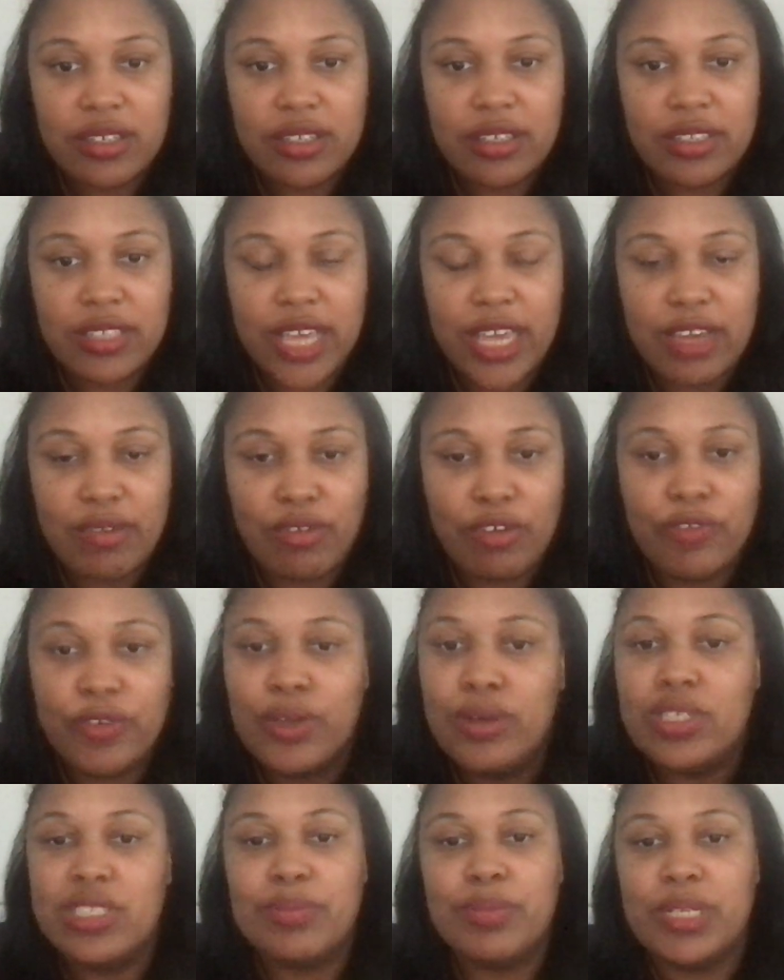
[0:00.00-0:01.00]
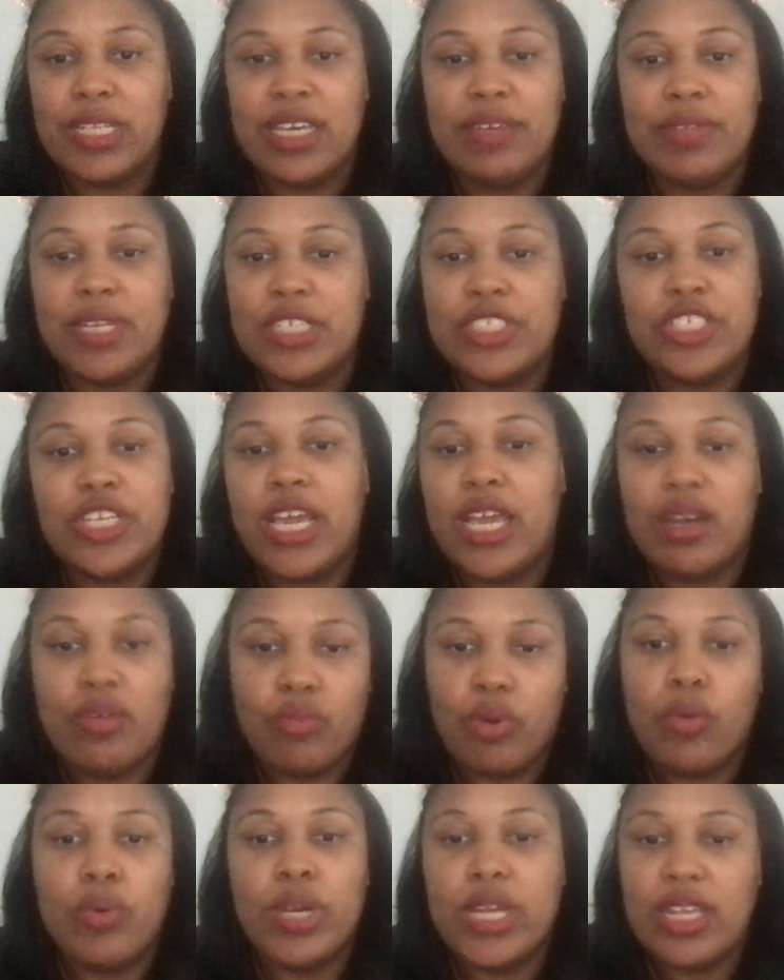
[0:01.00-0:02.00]
They refuse to believe that Jane
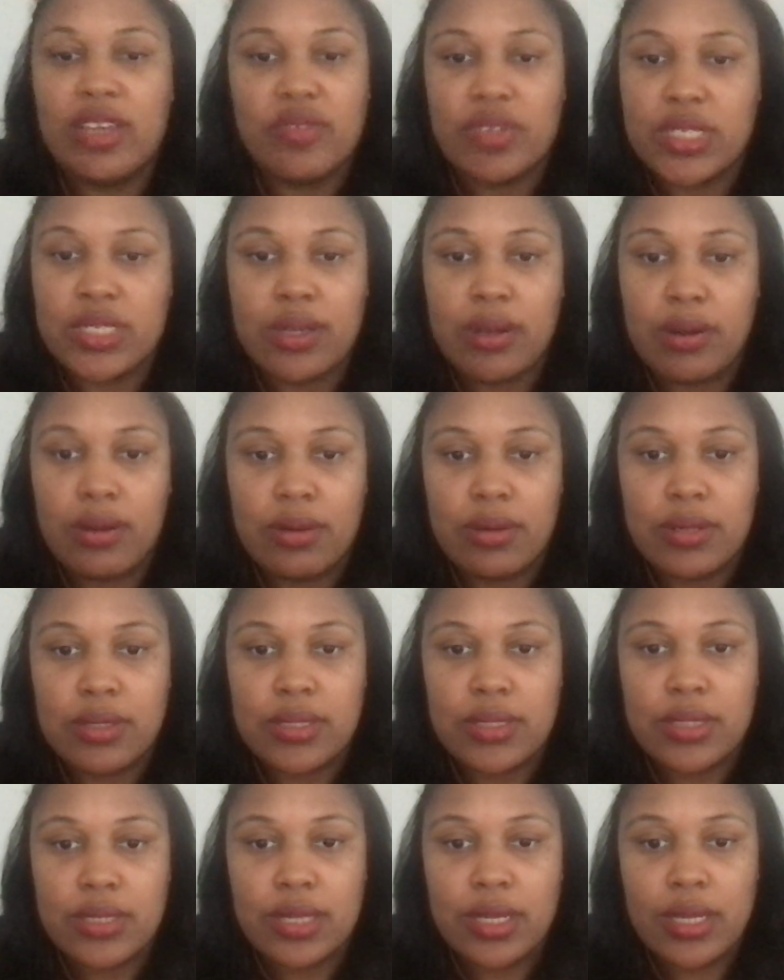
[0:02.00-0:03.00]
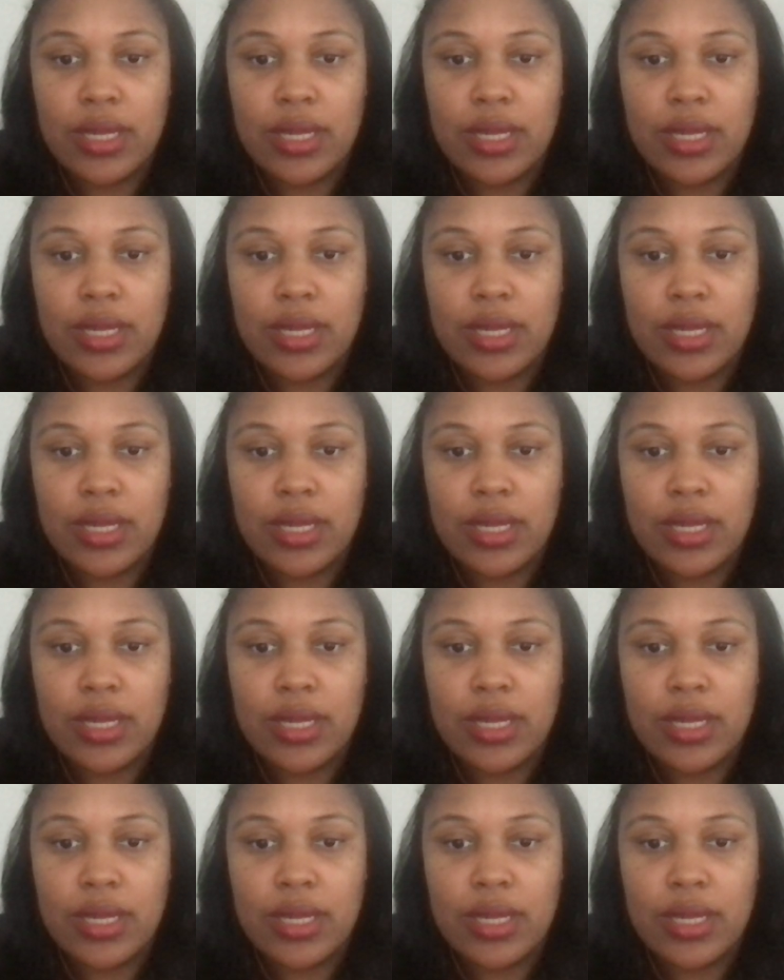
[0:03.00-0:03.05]
wrote any of the songs.